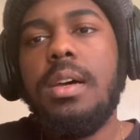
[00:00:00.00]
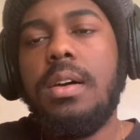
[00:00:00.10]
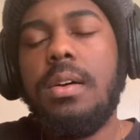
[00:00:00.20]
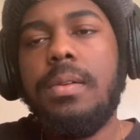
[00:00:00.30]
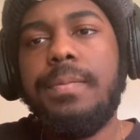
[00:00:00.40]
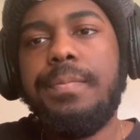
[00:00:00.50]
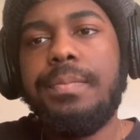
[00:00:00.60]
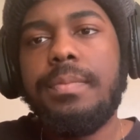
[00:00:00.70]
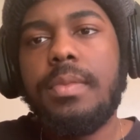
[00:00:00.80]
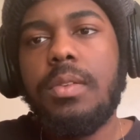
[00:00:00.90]

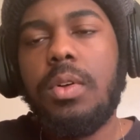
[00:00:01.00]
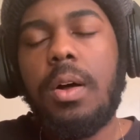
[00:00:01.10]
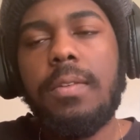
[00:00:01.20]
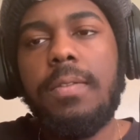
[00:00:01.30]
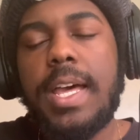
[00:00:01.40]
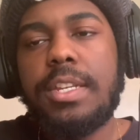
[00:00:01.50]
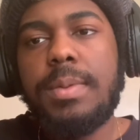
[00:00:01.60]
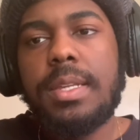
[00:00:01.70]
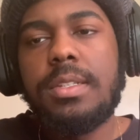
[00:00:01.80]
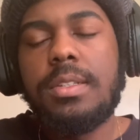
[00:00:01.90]
with all the
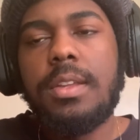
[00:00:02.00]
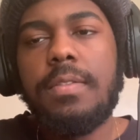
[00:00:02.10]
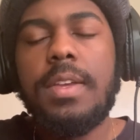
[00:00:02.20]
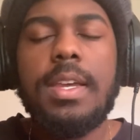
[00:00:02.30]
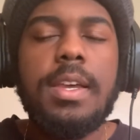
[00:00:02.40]
flashbacks and stuff.